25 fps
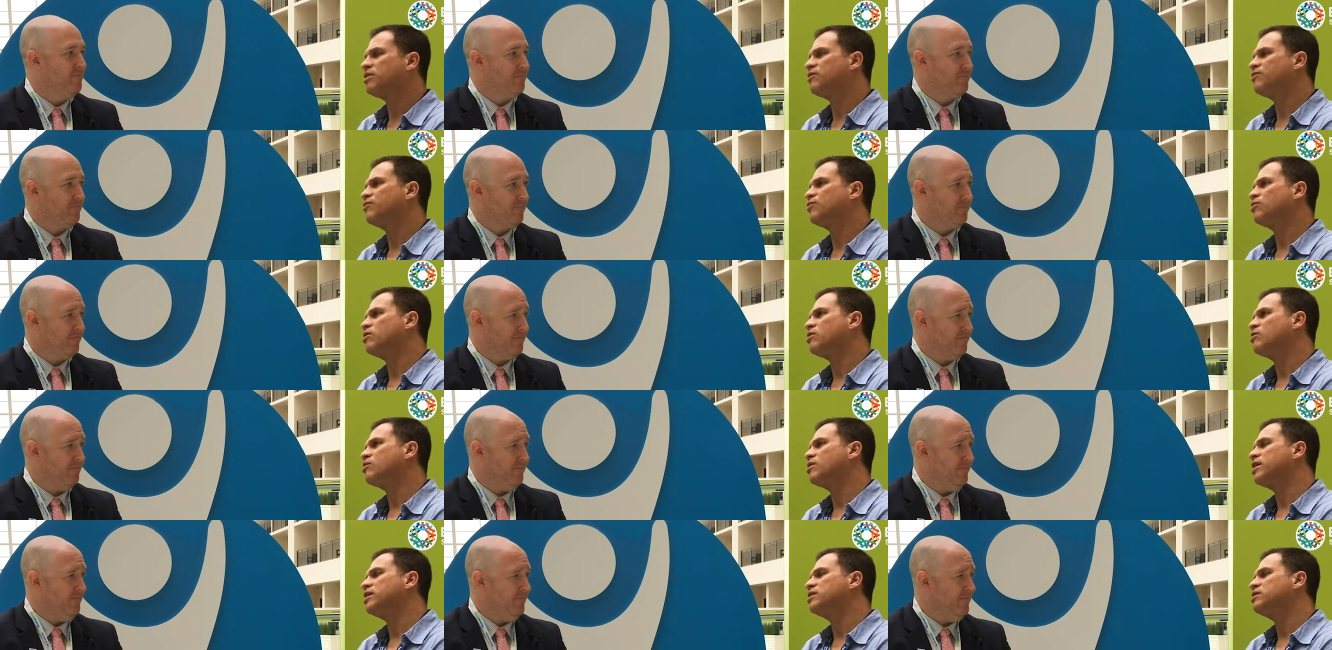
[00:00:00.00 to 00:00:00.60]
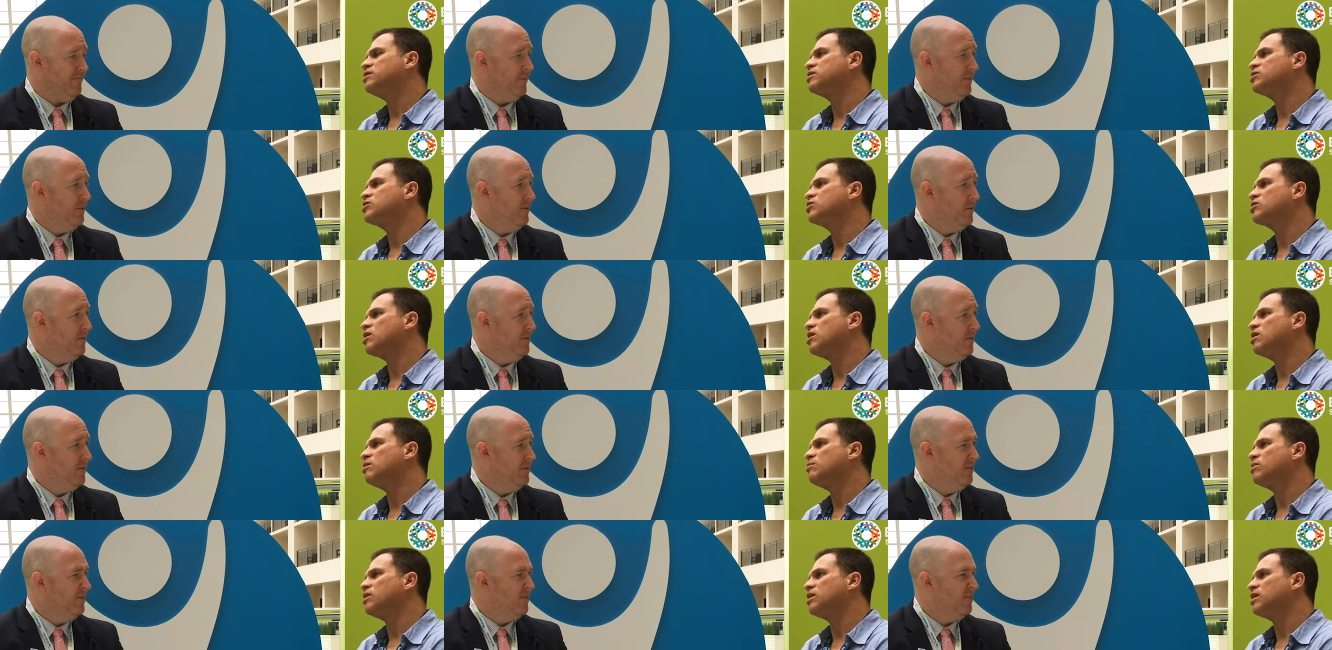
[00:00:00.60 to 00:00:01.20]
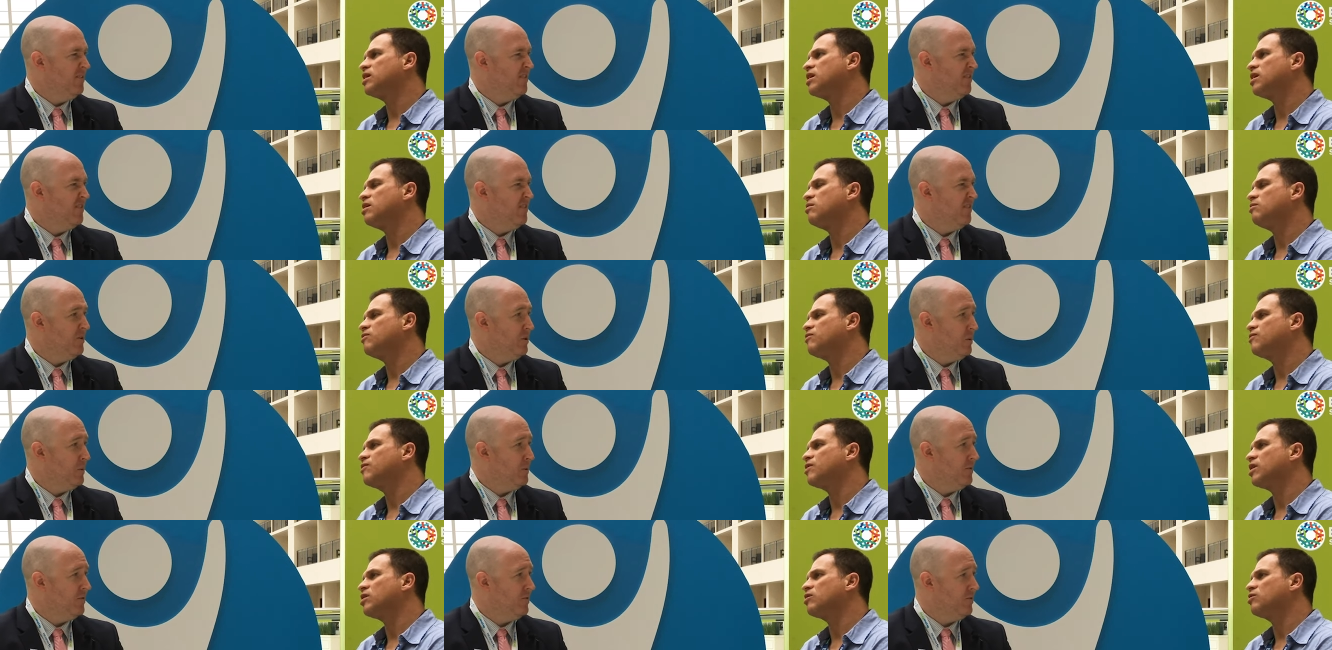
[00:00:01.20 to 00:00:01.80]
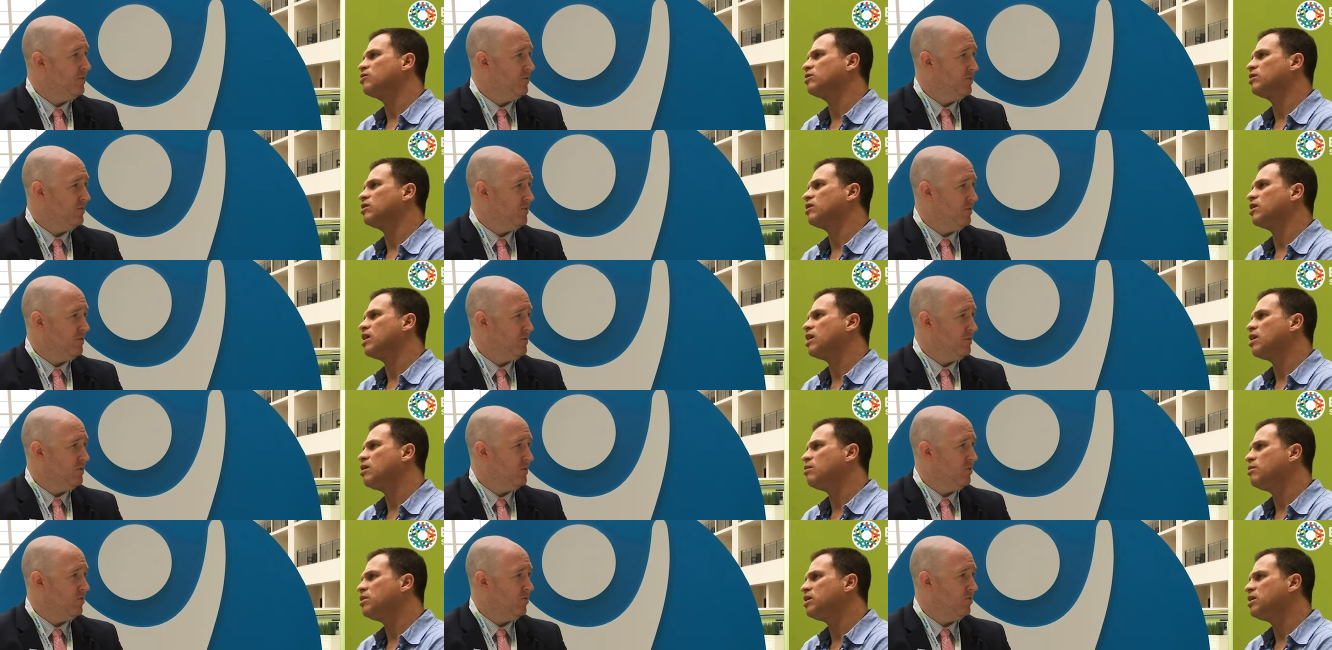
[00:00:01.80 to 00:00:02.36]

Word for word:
Speaker 1: before Right to Try became federal law? How